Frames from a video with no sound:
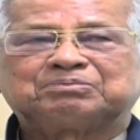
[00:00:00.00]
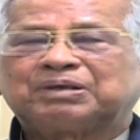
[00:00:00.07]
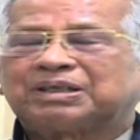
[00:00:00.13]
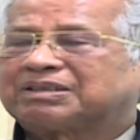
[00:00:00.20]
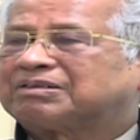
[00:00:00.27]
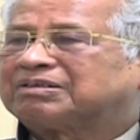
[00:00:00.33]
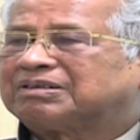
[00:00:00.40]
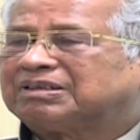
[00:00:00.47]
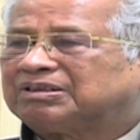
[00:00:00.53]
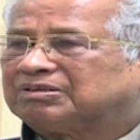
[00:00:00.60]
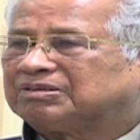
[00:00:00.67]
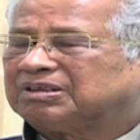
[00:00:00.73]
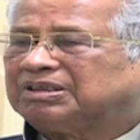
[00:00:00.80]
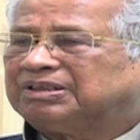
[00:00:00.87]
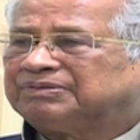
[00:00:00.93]
But you
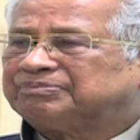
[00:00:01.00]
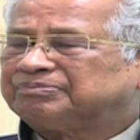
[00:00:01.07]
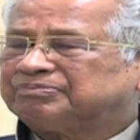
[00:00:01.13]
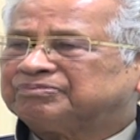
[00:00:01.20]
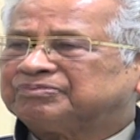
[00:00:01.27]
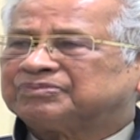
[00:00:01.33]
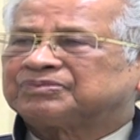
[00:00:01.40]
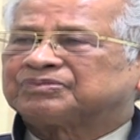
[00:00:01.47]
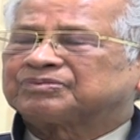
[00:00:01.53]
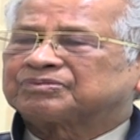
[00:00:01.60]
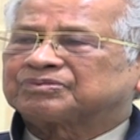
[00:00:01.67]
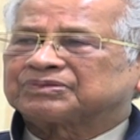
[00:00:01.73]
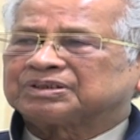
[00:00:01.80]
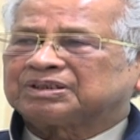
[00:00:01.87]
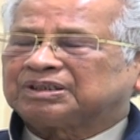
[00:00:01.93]
see,
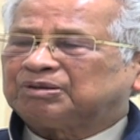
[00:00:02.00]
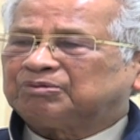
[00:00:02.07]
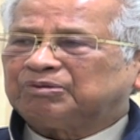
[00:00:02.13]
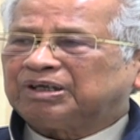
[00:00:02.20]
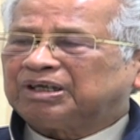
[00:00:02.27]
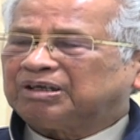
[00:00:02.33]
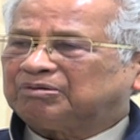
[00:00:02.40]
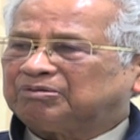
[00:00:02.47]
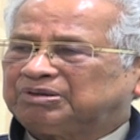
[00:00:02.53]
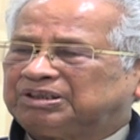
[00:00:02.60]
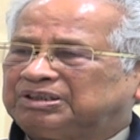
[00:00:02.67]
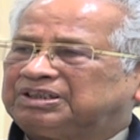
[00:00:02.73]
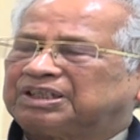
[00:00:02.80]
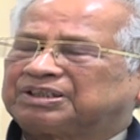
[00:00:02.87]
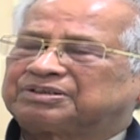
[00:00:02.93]
the way
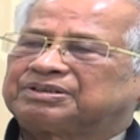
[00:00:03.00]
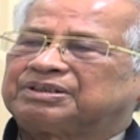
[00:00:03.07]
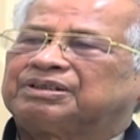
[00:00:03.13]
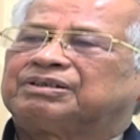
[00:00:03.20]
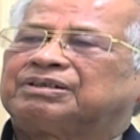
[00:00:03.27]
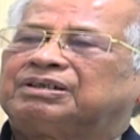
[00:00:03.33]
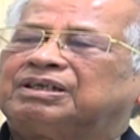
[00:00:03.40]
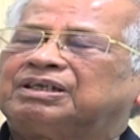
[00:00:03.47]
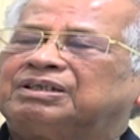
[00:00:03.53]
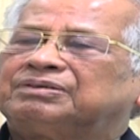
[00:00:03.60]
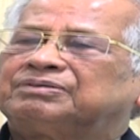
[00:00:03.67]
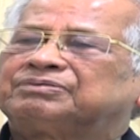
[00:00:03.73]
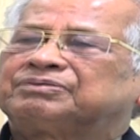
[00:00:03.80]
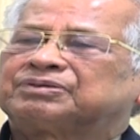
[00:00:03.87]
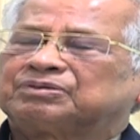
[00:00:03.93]
we just,
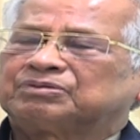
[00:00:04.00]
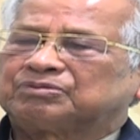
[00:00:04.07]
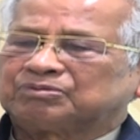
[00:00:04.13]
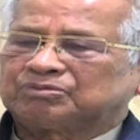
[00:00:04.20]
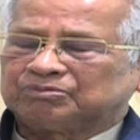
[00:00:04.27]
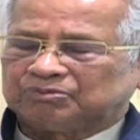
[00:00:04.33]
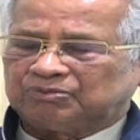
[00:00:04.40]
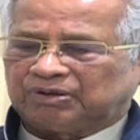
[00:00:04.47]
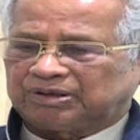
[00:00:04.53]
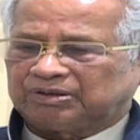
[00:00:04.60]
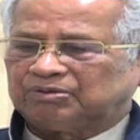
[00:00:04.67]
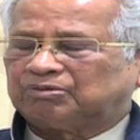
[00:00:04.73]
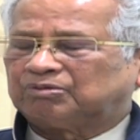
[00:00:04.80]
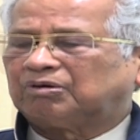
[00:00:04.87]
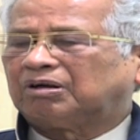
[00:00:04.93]
what
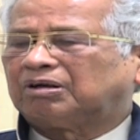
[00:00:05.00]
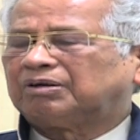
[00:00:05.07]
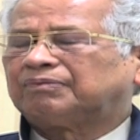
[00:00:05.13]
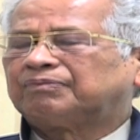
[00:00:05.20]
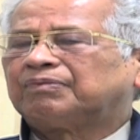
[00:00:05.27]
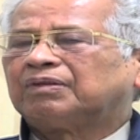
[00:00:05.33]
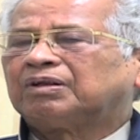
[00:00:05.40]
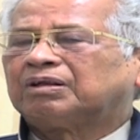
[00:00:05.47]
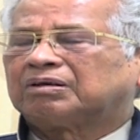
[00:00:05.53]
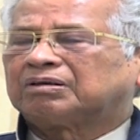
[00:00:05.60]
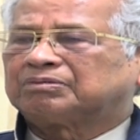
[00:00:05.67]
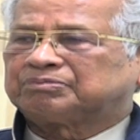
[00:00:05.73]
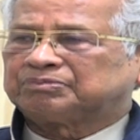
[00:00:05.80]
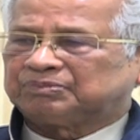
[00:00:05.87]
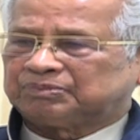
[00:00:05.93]
you call,
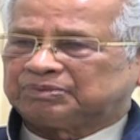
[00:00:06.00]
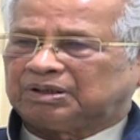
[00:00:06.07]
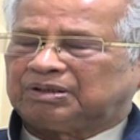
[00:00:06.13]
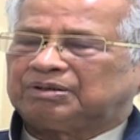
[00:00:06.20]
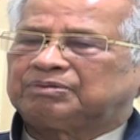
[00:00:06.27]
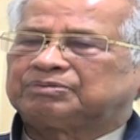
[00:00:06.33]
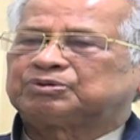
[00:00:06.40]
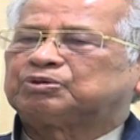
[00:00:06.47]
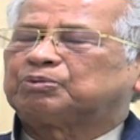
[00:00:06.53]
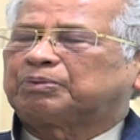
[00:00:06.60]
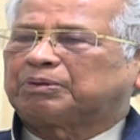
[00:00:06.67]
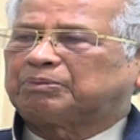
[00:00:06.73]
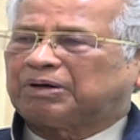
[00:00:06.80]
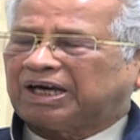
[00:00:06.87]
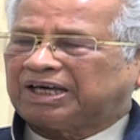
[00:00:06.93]

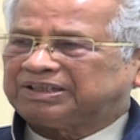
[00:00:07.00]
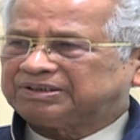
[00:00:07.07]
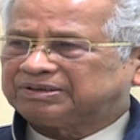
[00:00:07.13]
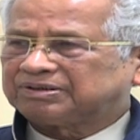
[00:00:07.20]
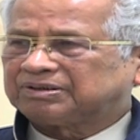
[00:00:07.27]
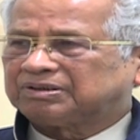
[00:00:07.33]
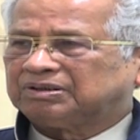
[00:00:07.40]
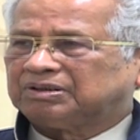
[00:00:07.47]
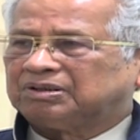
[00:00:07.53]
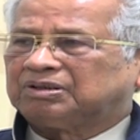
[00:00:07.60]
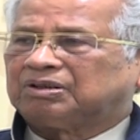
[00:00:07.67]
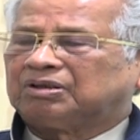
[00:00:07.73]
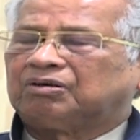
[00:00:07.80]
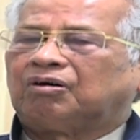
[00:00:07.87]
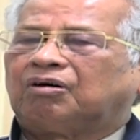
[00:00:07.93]
supervise,
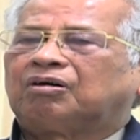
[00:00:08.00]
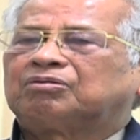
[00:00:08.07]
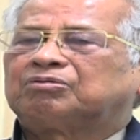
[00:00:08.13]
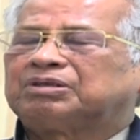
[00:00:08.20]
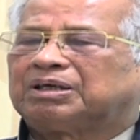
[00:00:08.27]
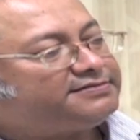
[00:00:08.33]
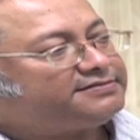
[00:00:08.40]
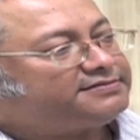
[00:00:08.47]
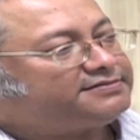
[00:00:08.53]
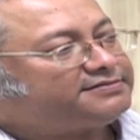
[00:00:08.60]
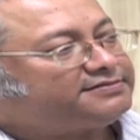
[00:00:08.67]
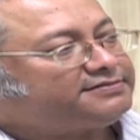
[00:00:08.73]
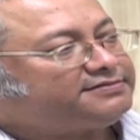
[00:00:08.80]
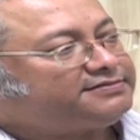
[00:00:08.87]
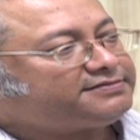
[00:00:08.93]
or we have
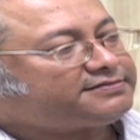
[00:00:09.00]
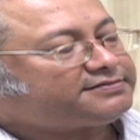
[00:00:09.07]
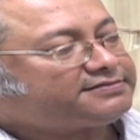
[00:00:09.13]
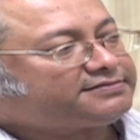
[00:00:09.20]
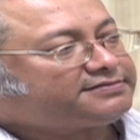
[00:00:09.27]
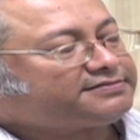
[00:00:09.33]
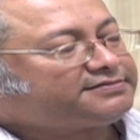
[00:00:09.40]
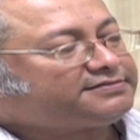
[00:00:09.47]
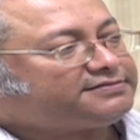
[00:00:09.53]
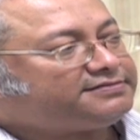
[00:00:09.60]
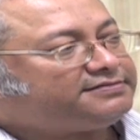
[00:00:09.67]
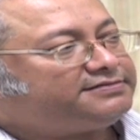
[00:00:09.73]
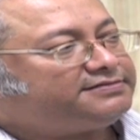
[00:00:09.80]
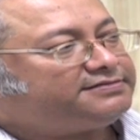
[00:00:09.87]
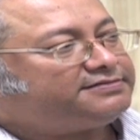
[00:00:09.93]
kept
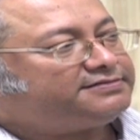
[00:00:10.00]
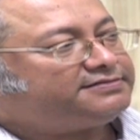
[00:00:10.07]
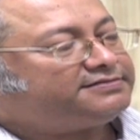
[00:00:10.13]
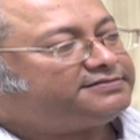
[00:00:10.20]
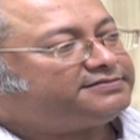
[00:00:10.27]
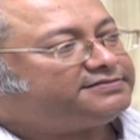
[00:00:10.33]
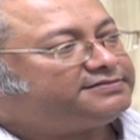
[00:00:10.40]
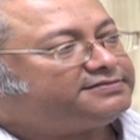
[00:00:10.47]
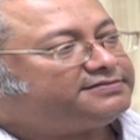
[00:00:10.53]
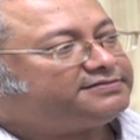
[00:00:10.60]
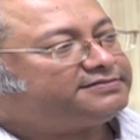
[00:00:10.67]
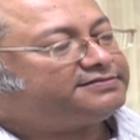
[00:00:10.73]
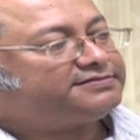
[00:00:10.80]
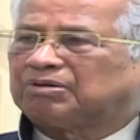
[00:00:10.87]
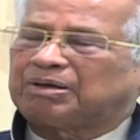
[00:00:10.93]
giving warning
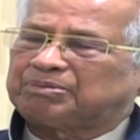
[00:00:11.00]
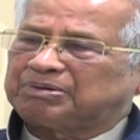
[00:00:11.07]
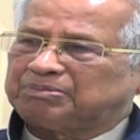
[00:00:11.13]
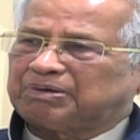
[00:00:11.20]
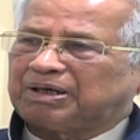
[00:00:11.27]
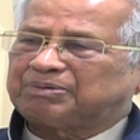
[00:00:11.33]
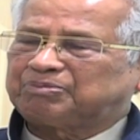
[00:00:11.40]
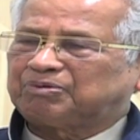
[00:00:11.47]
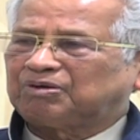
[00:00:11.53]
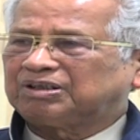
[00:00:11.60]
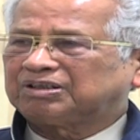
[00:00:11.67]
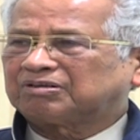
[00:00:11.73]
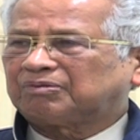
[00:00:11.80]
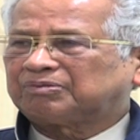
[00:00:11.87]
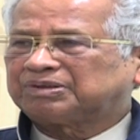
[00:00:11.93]
to every my
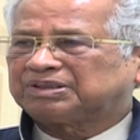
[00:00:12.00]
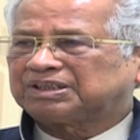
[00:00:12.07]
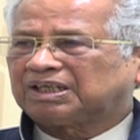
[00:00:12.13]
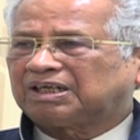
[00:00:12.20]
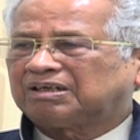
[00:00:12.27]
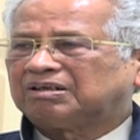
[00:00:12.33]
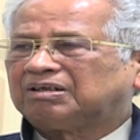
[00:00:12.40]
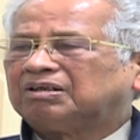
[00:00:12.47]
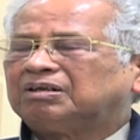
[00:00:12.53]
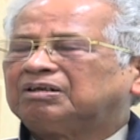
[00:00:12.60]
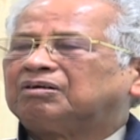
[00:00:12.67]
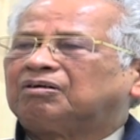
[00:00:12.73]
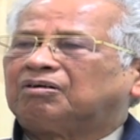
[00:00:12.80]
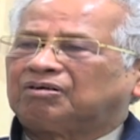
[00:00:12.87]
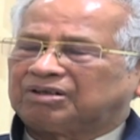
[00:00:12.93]
police official,
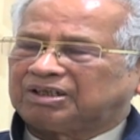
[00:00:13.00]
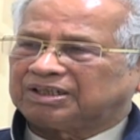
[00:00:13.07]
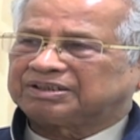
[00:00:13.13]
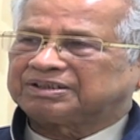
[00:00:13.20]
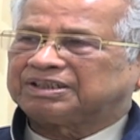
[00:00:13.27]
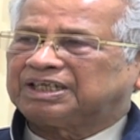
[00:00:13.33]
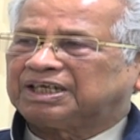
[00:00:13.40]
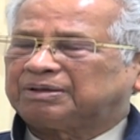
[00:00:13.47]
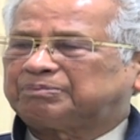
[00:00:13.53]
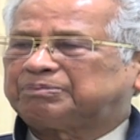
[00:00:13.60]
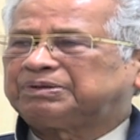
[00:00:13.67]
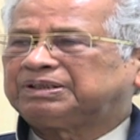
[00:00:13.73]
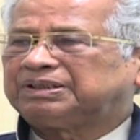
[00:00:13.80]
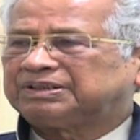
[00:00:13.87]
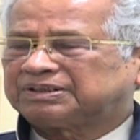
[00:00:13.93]
or the
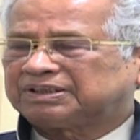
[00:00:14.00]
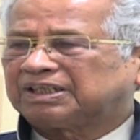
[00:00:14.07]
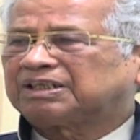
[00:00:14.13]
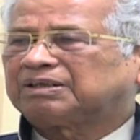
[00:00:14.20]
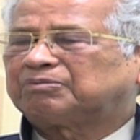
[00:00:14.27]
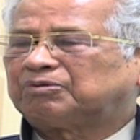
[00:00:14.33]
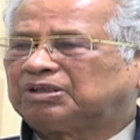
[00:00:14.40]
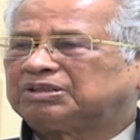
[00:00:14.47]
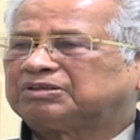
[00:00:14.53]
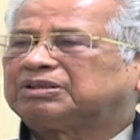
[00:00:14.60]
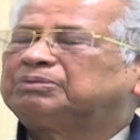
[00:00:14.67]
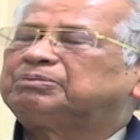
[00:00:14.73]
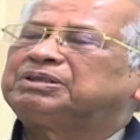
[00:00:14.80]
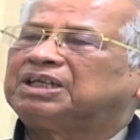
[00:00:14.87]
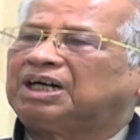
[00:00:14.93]
CRP, Central Police,
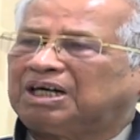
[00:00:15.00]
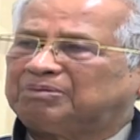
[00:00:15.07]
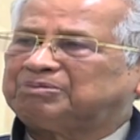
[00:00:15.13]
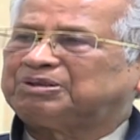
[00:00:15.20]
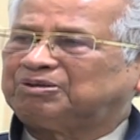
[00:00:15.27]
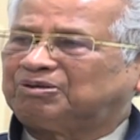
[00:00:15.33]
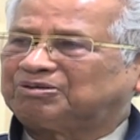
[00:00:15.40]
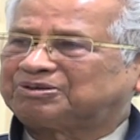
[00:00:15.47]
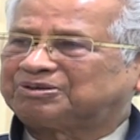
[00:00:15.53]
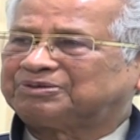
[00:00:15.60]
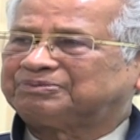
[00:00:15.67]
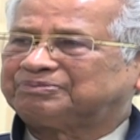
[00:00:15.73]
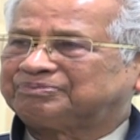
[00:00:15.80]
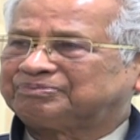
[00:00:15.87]
even Army also.